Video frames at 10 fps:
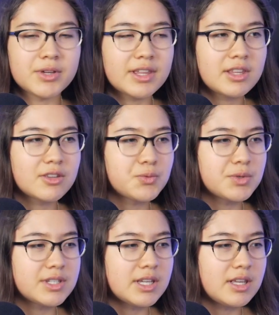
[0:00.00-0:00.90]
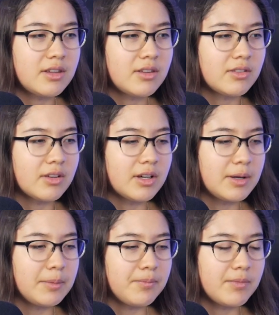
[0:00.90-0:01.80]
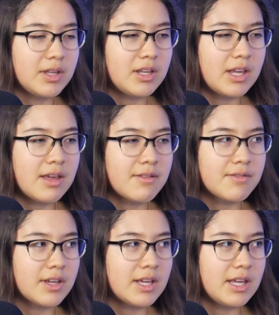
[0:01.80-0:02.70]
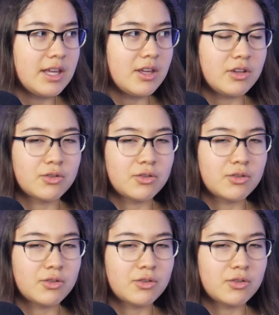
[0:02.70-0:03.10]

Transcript: I think this was his, he gave a